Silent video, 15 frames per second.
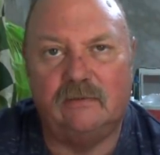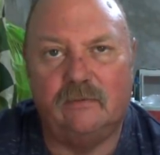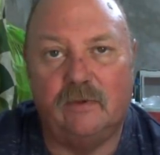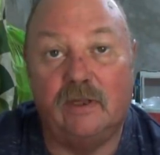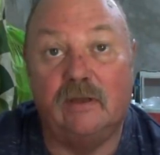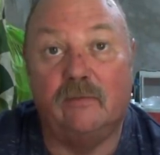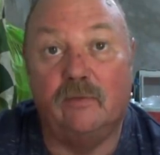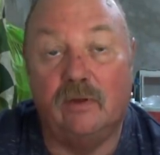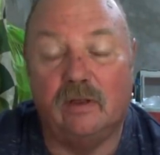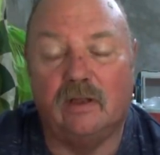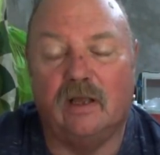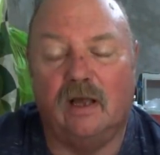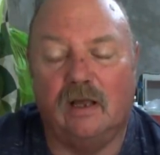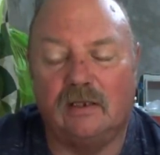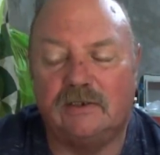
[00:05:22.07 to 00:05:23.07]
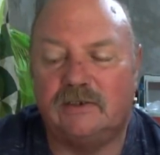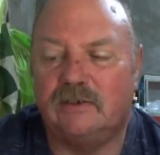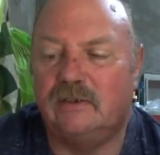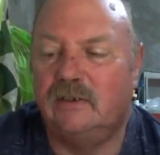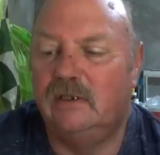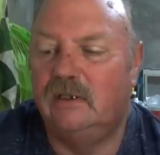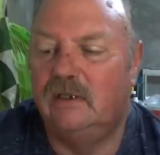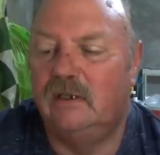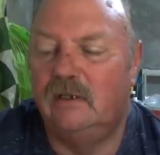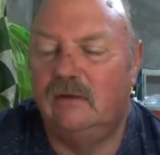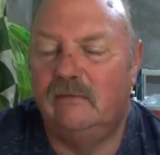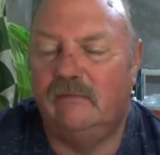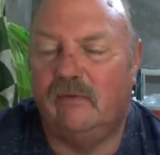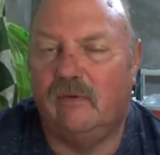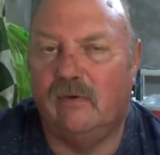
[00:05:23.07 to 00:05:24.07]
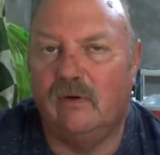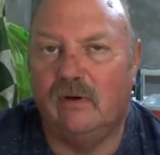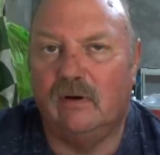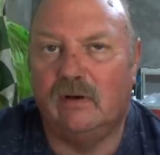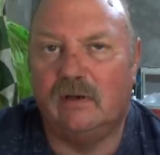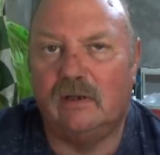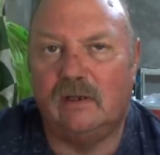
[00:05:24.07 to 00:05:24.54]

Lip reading: William Wilcox for